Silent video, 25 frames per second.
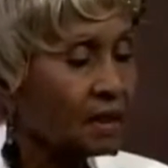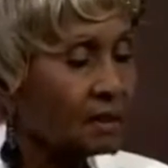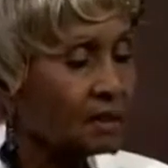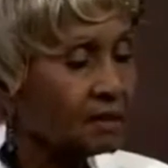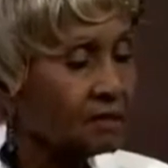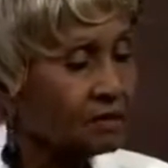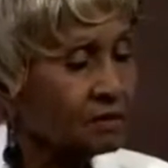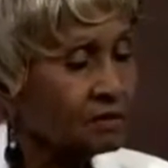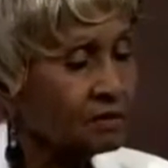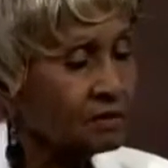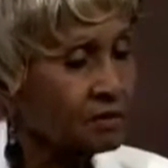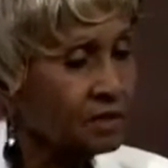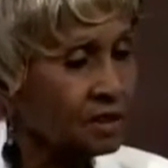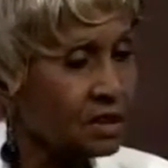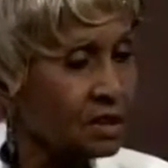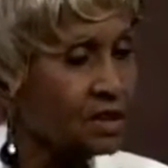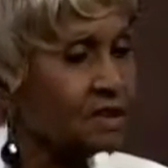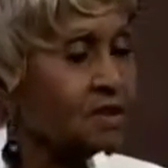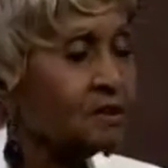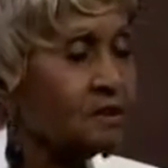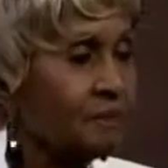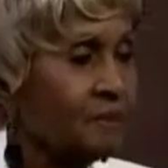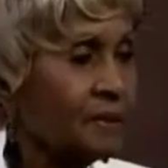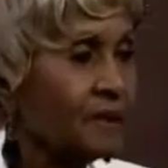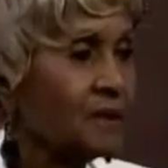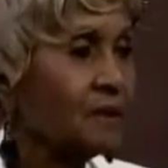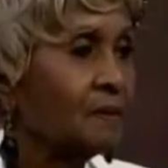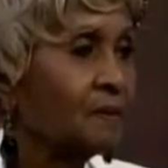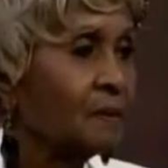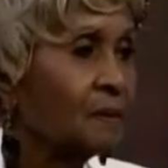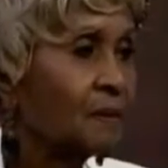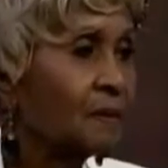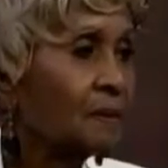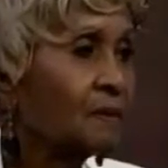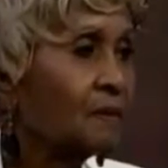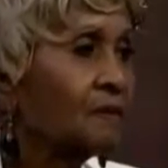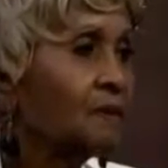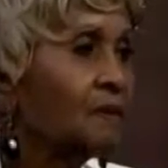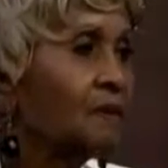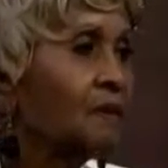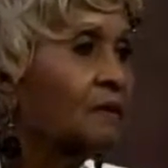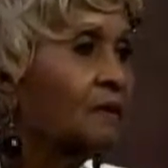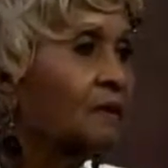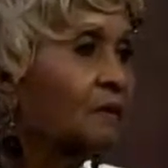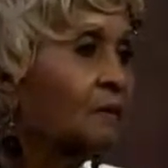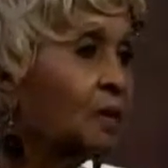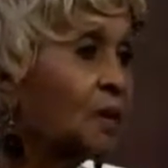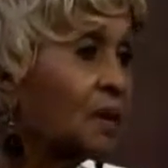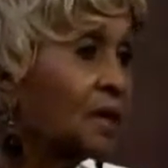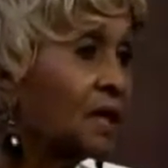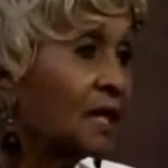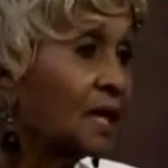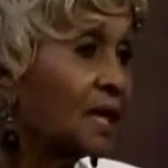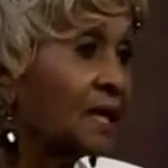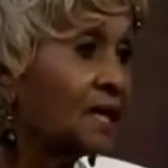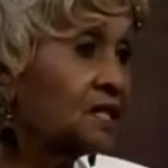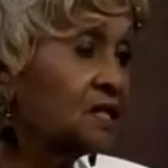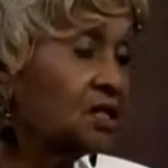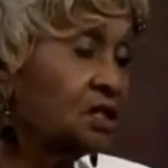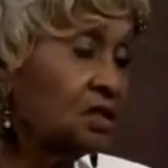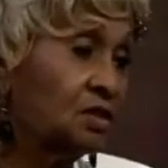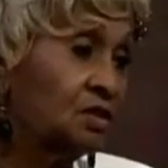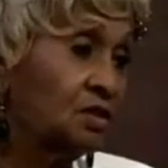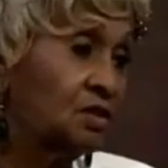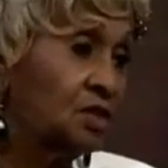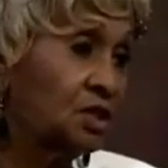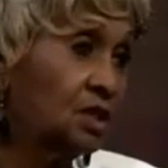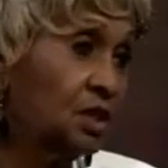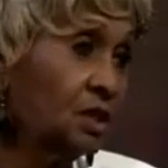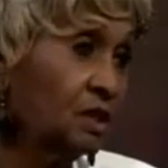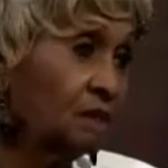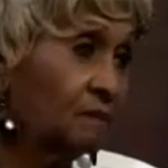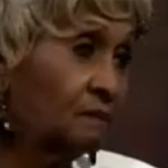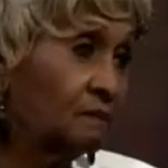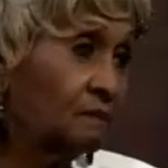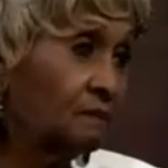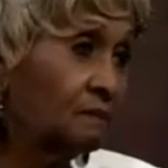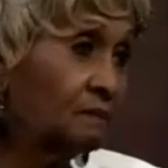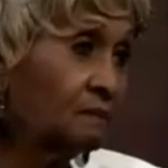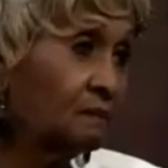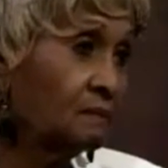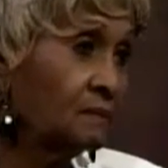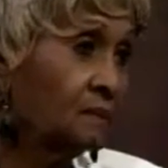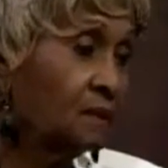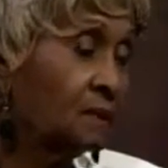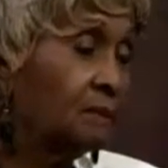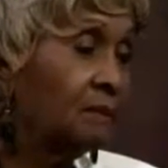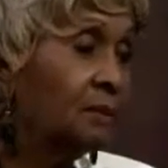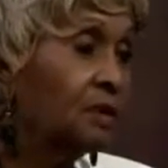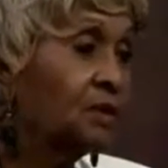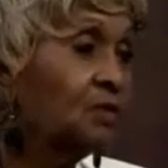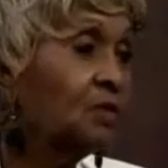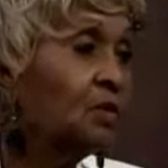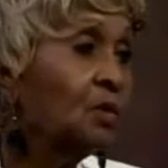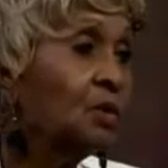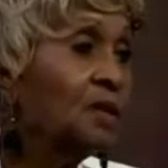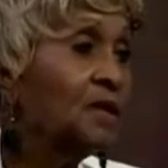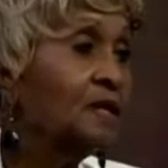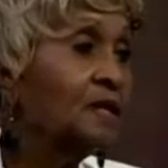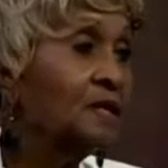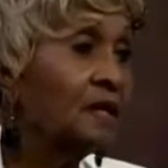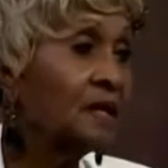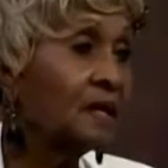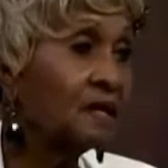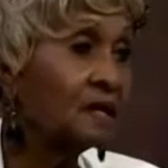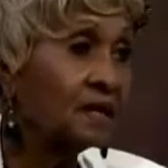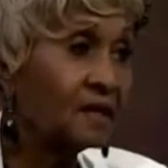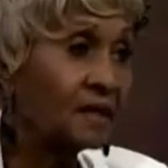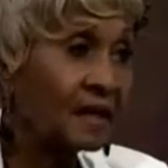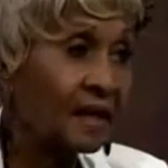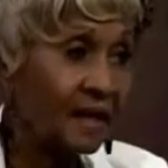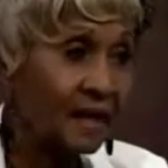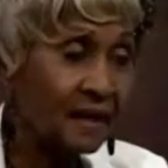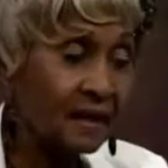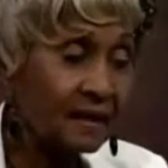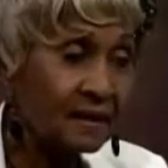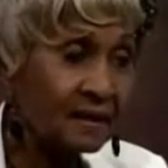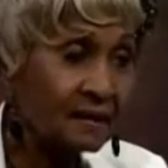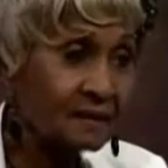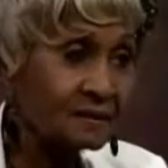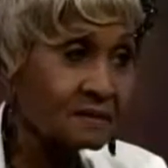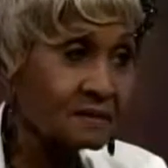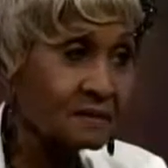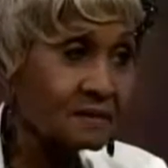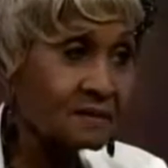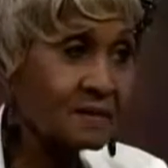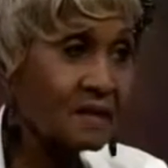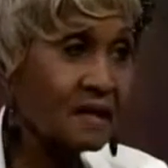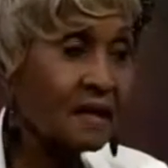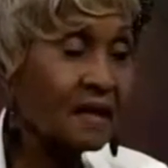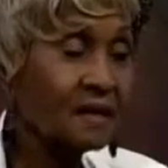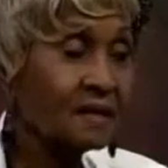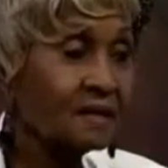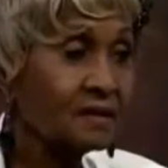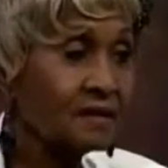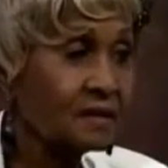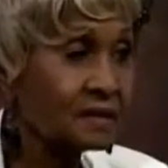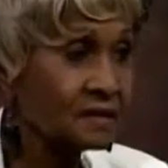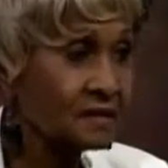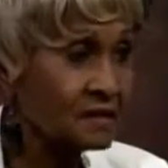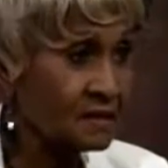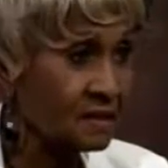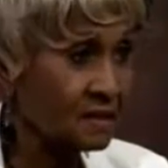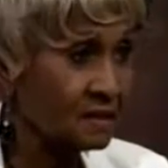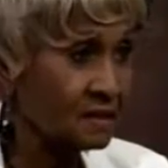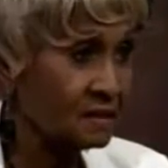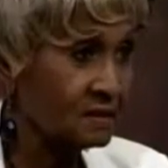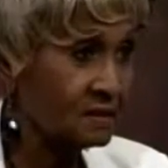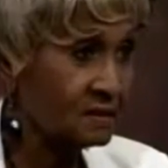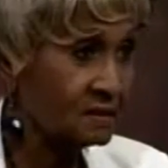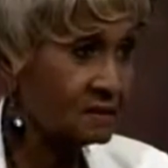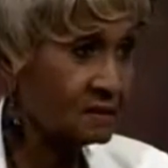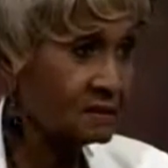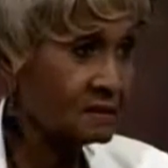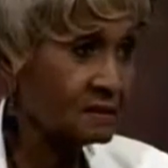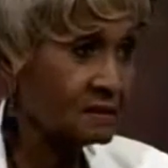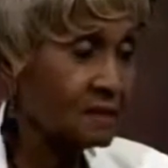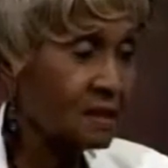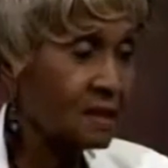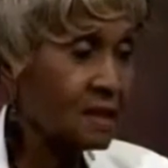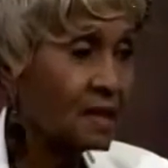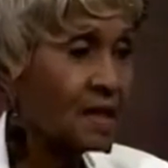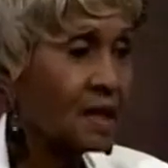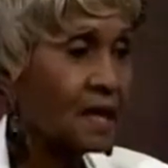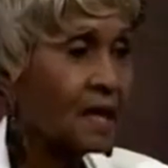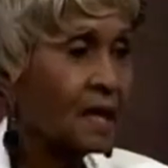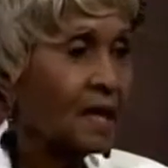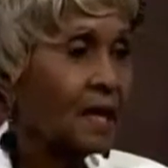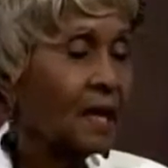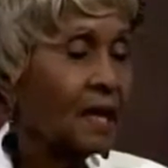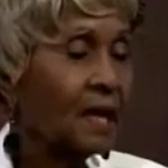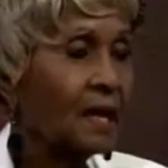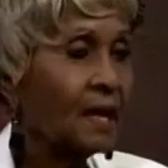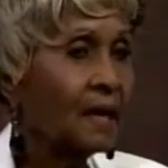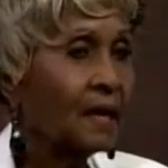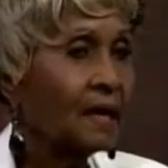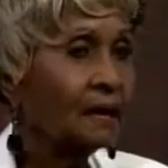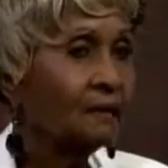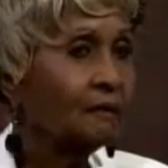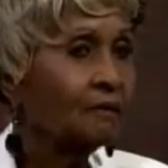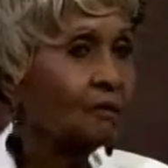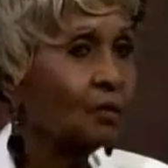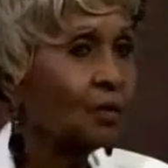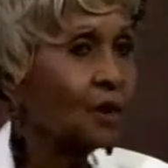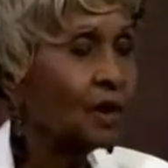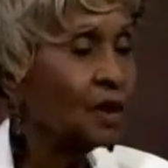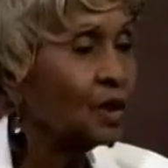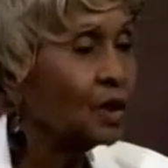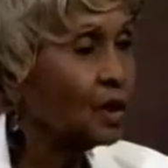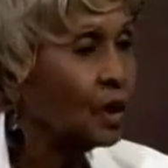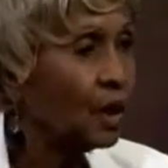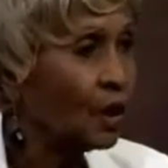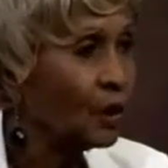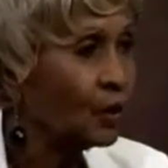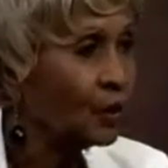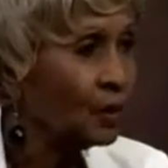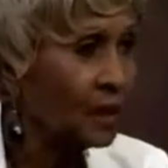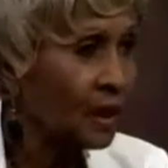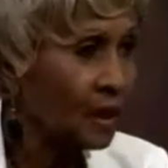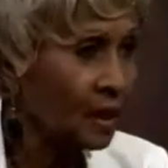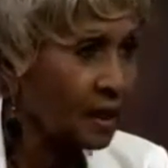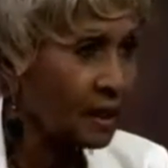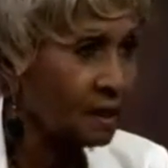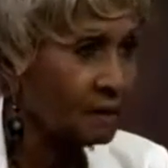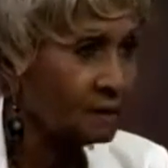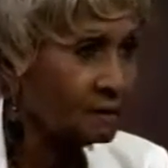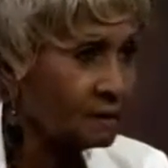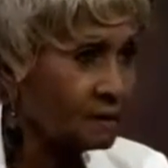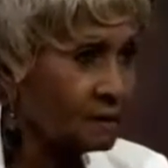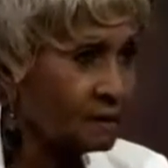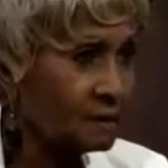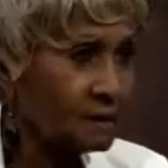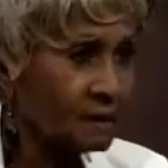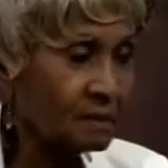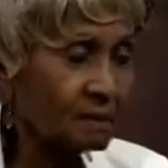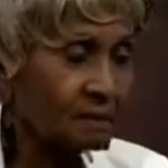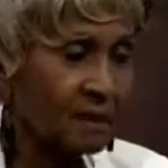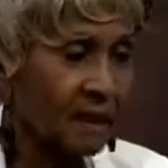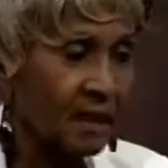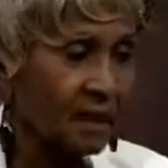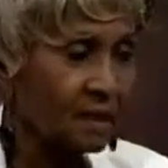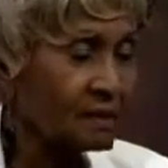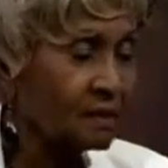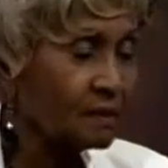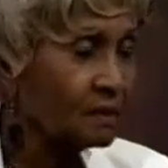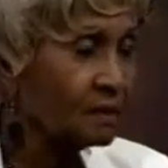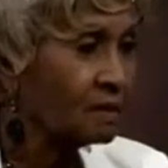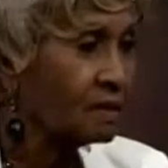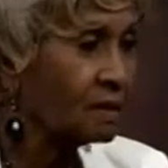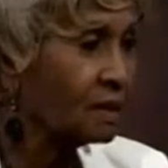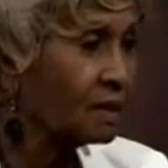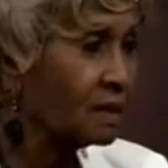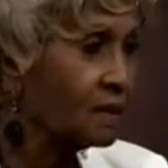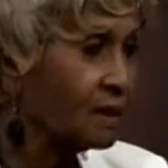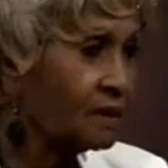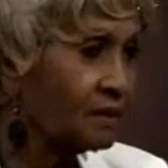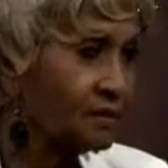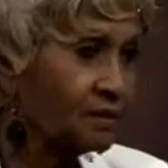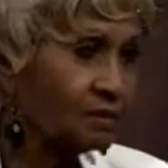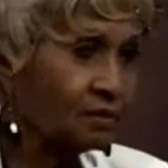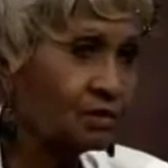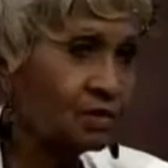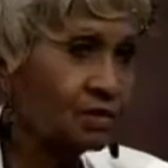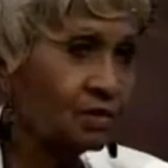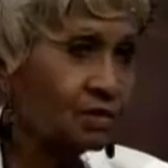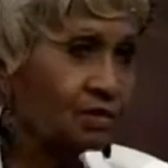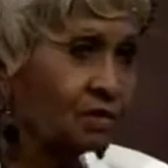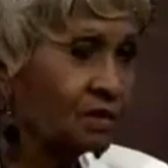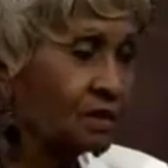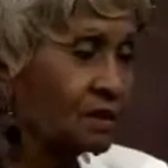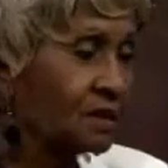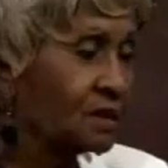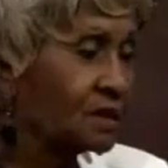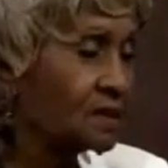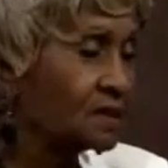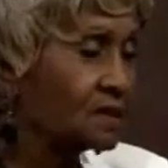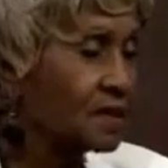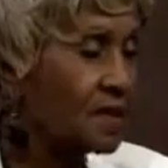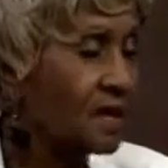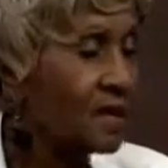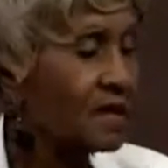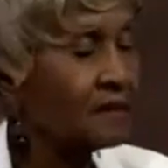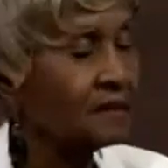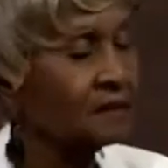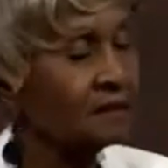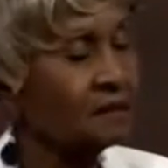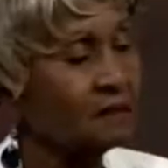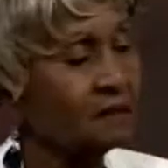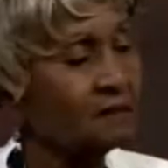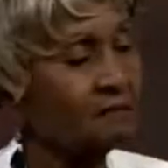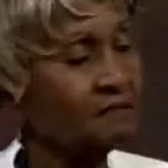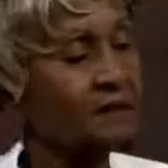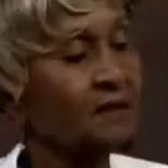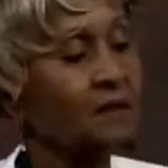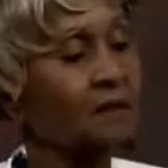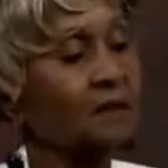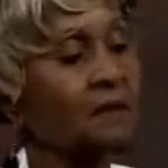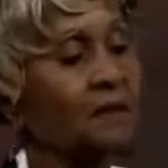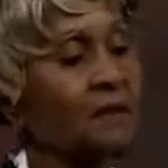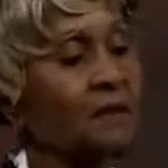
to teach people the relationship between their diets and disease. And we know now, the medical literature and the scientific